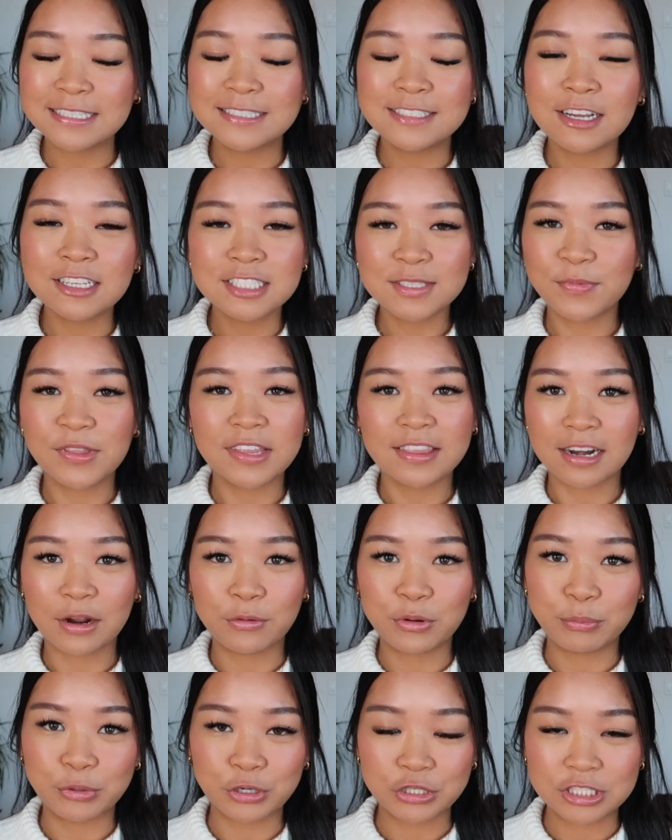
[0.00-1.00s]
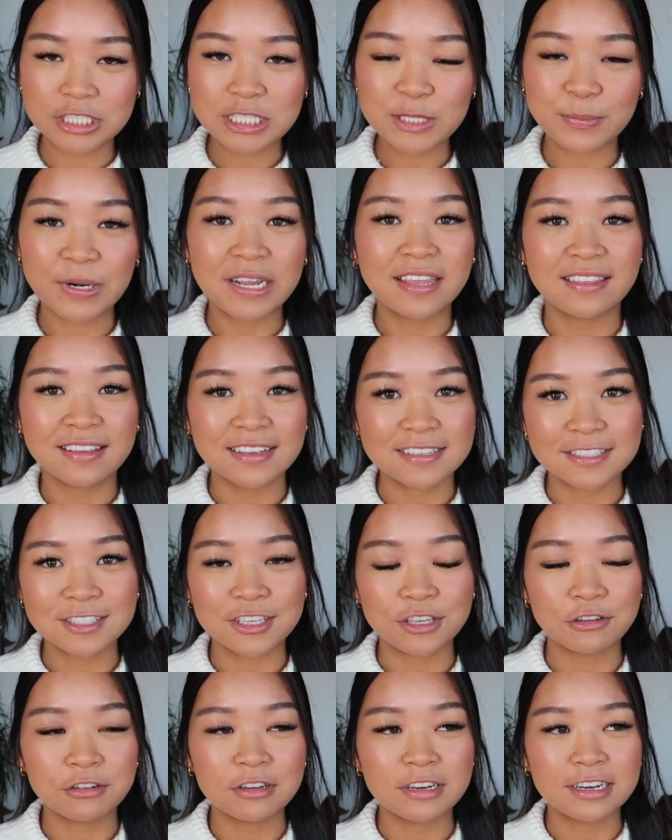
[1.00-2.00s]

It's not something that I would purchase, but I think it's cute,